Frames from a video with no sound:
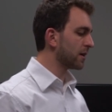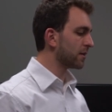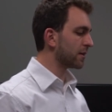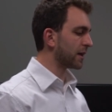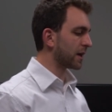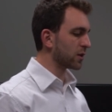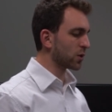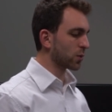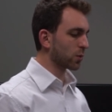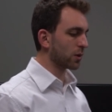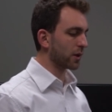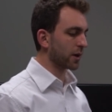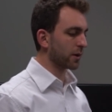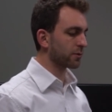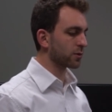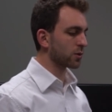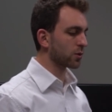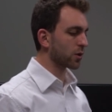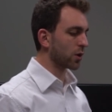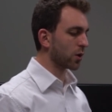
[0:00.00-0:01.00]
then you will
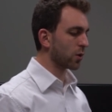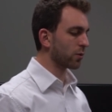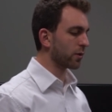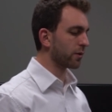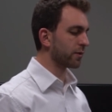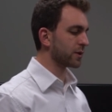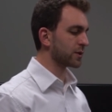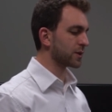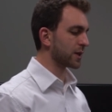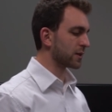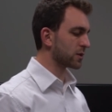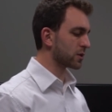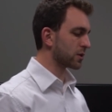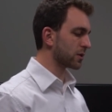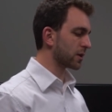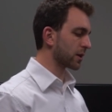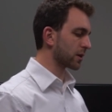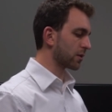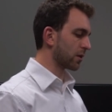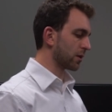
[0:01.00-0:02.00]
have to go with the sensor
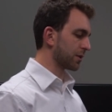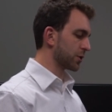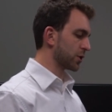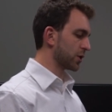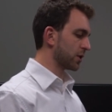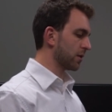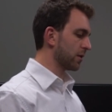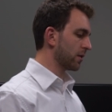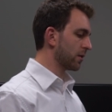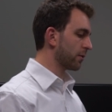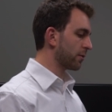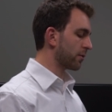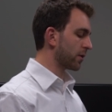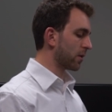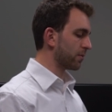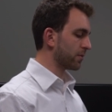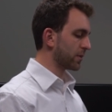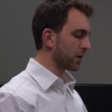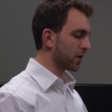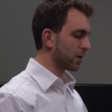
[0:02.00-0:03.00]
technology
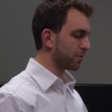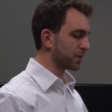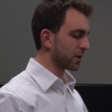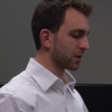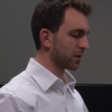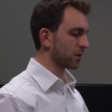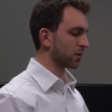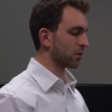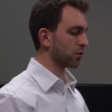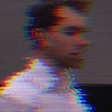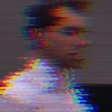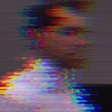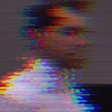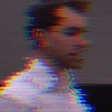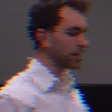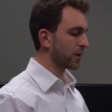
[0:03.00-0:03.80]
from the optical group.